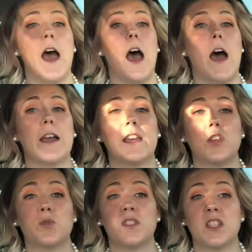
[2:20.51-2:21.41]
get
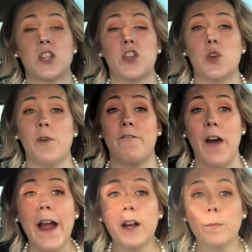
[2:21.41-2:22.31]
used to the new
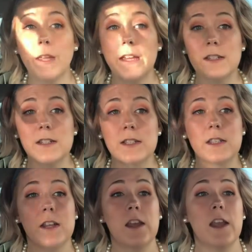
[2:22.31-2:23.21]
environment,